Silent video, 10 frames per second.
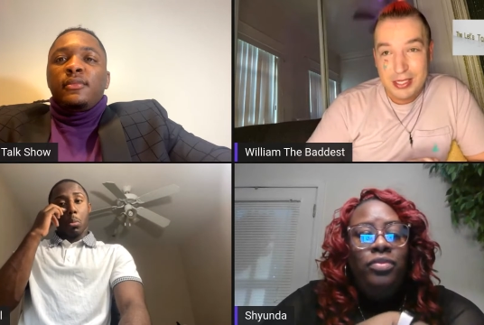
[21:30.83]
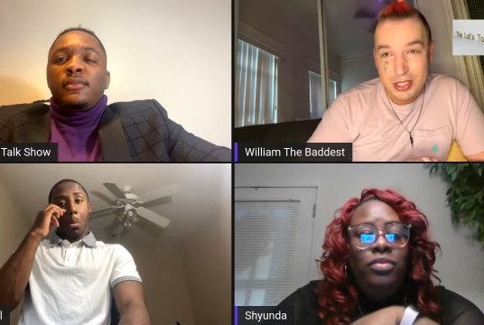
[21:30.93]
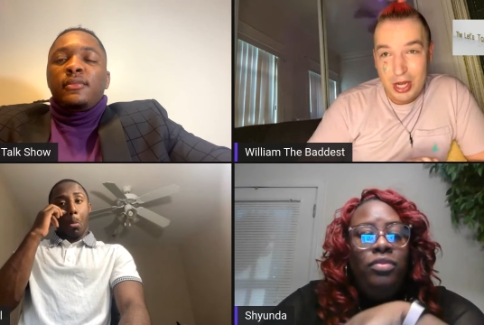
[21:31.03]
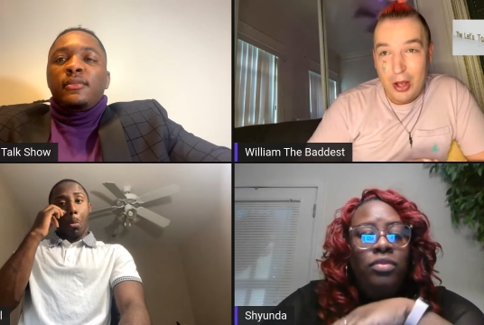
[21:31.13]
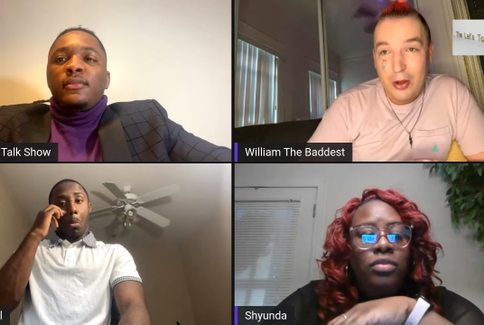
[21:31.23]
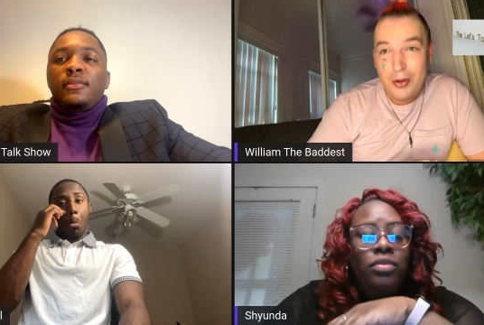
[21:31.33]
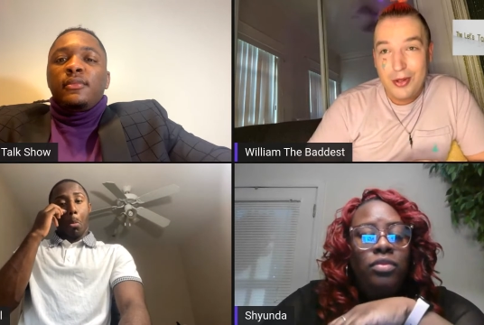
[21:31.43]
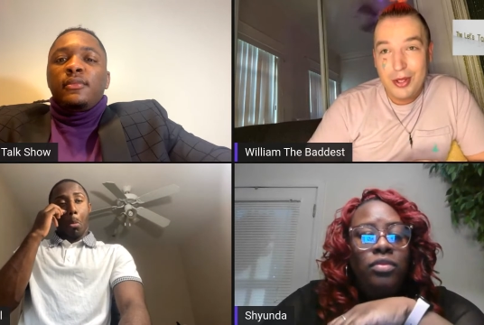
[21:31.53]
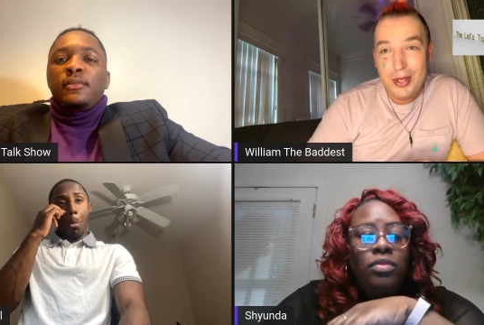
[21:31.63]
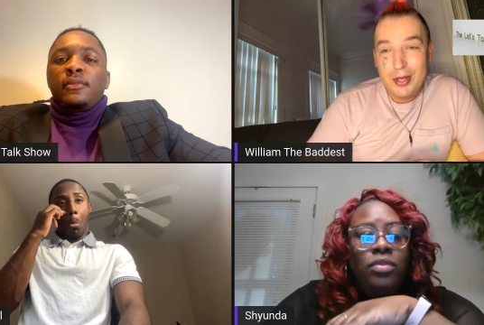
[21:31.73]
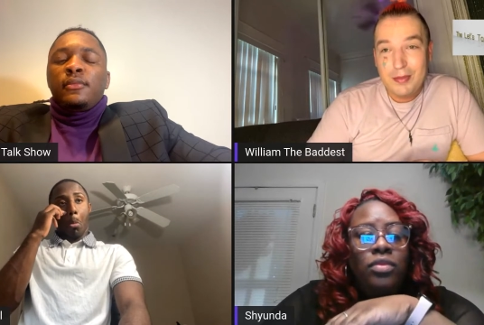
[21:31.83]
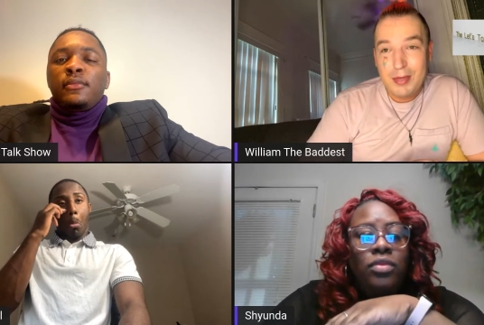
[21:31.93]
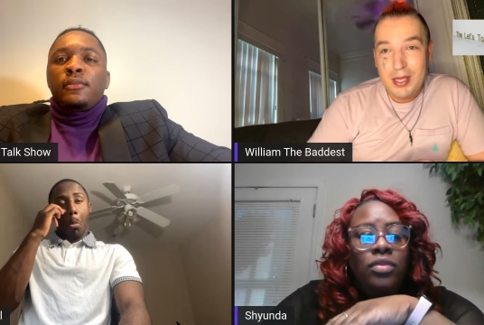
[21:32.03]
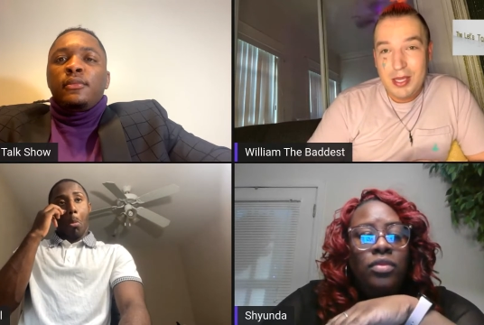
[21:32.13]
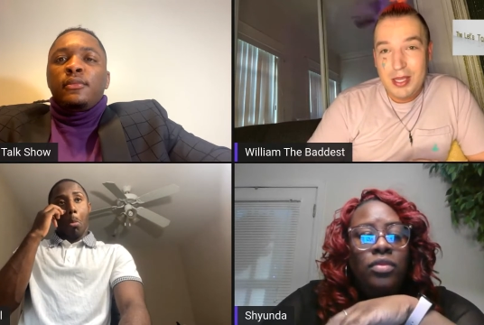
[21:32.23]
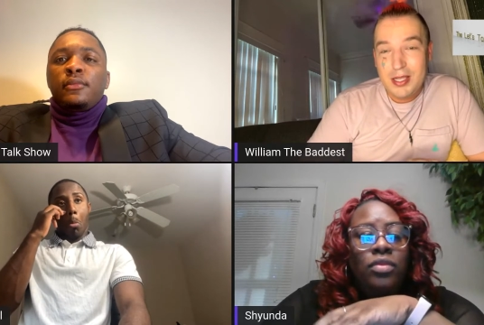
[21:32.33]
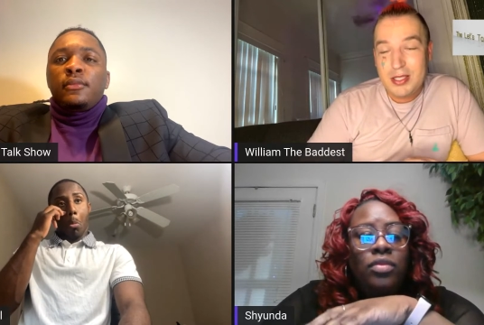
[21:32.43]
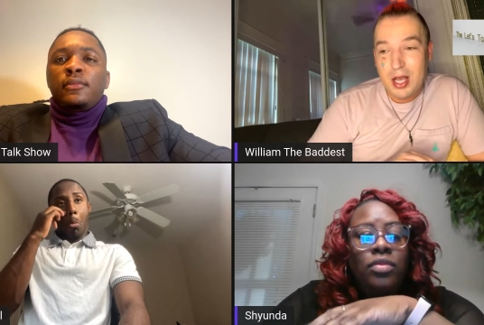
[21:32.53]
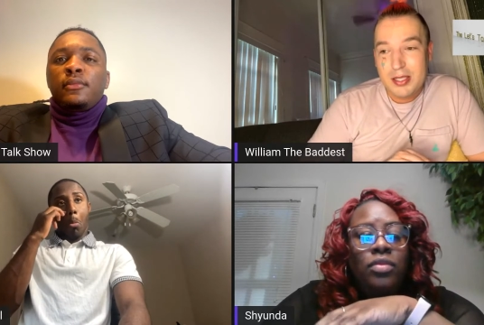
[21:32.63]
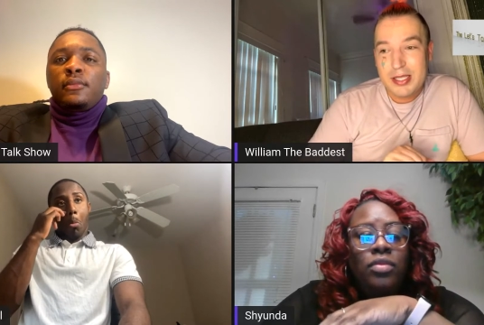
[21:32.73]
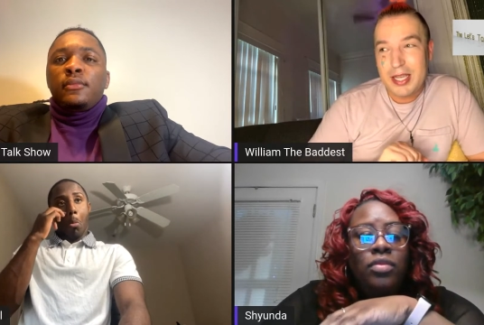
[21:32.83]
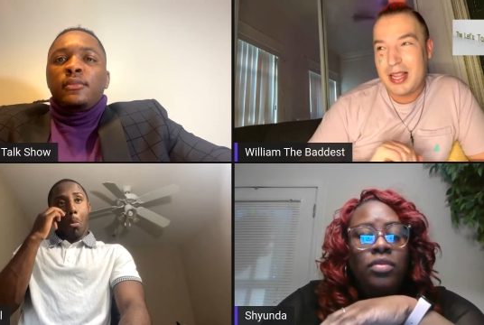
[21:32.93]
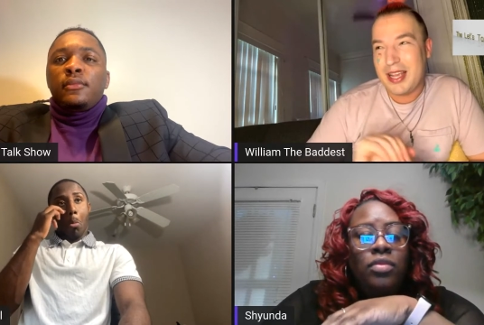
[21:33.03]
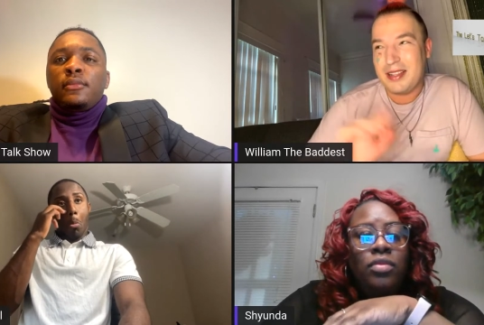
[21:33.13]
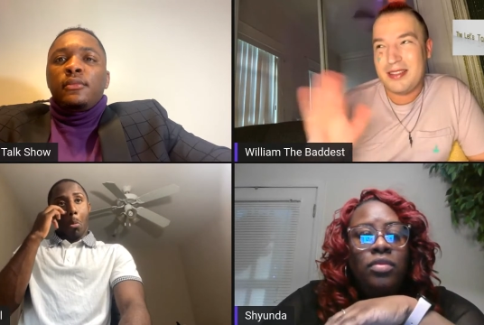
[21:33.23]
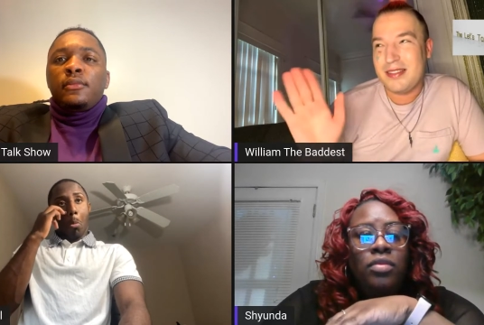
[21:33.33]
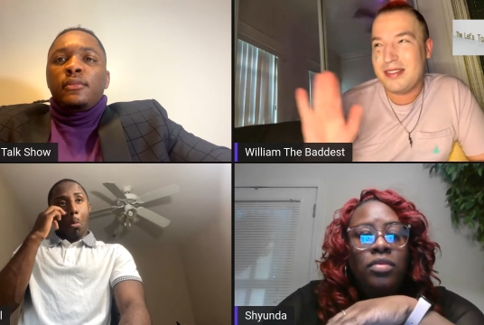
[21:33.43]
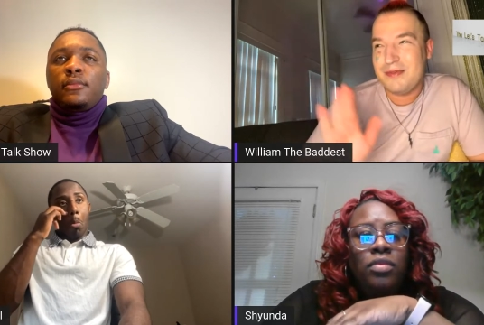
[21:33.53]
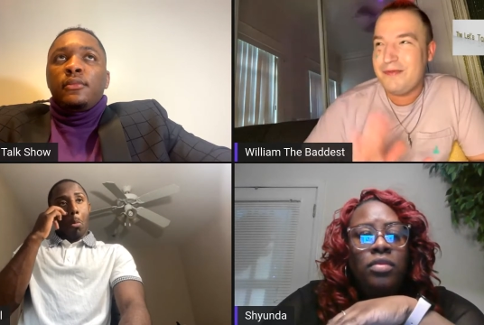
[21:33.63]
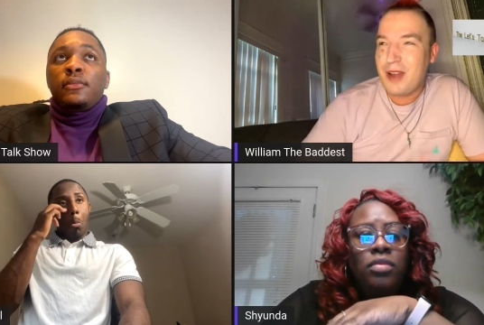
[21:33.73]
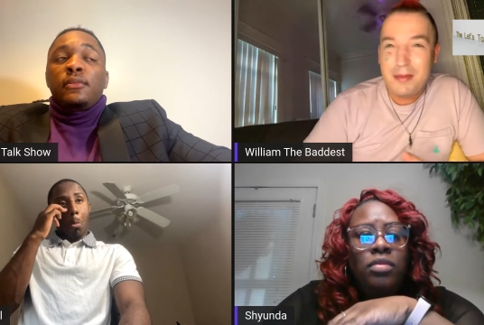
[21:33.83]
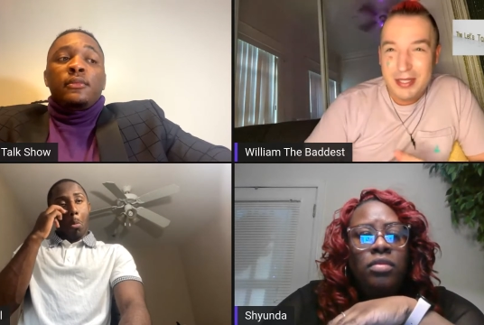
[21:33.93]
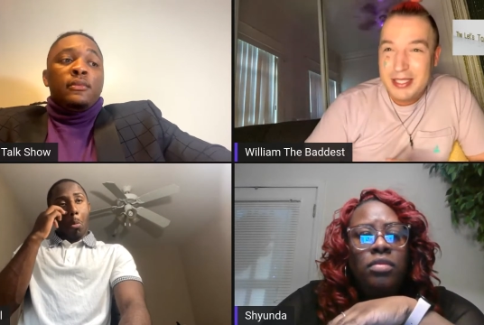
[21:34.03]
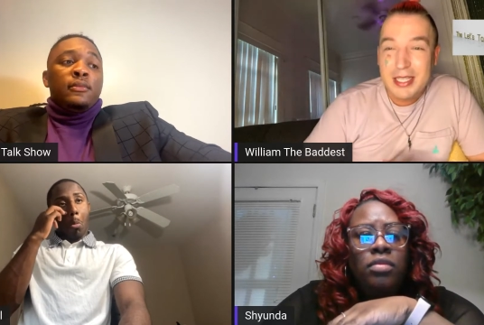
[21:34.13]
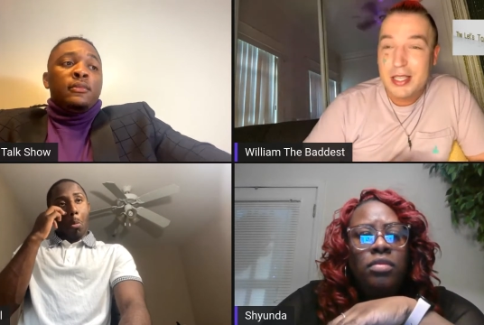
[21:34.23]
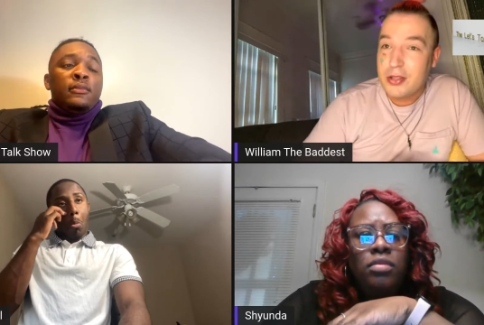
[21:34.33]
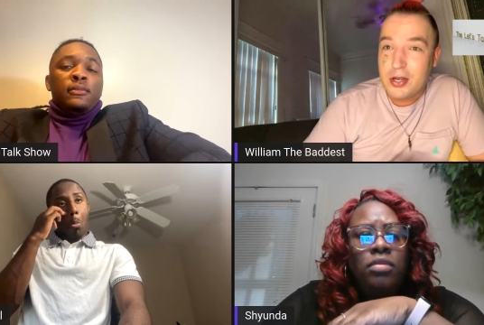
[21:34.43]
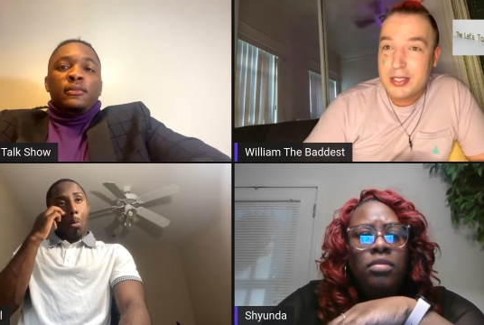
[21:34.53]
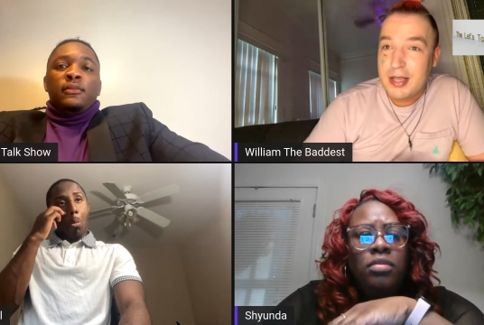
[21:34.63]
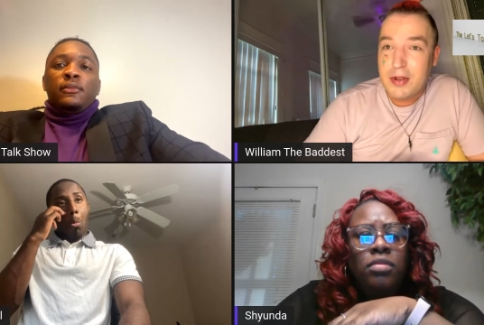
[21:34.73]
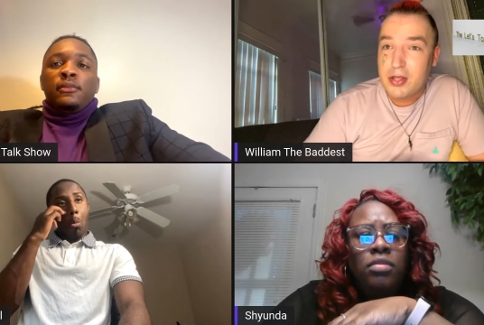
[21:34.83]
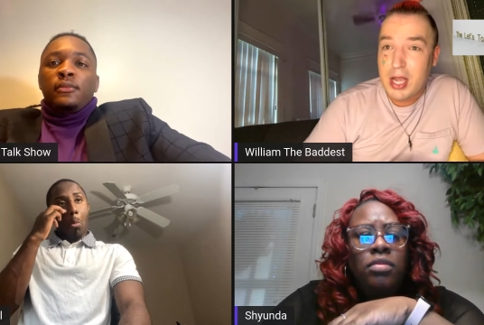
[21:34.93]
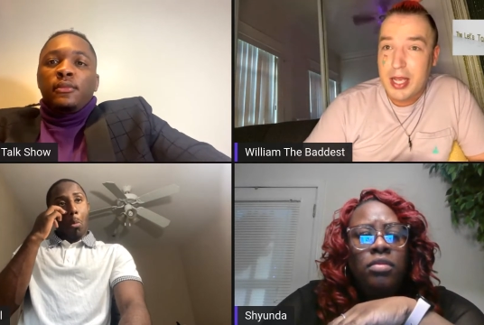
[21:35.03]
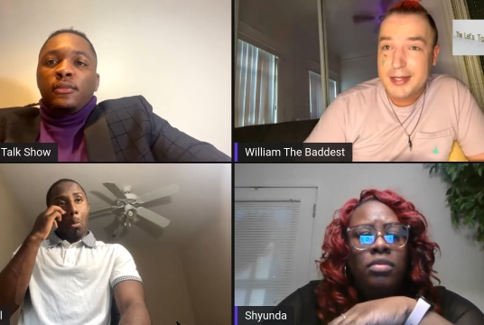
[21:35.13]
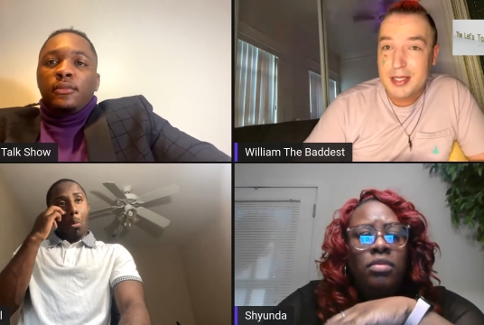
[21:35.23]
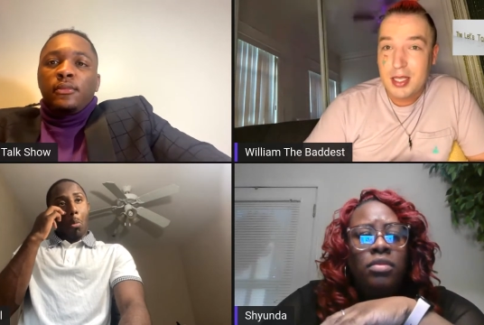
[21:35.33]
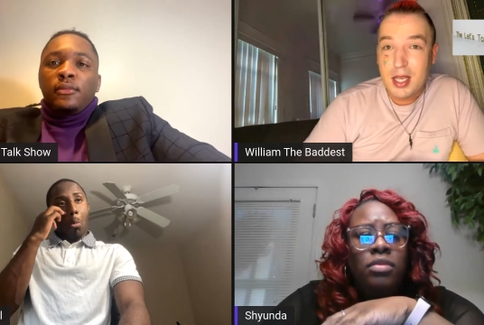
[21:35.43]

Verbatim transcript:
Speaker 1: show, me and Saucy and like probably six other or seven other guys.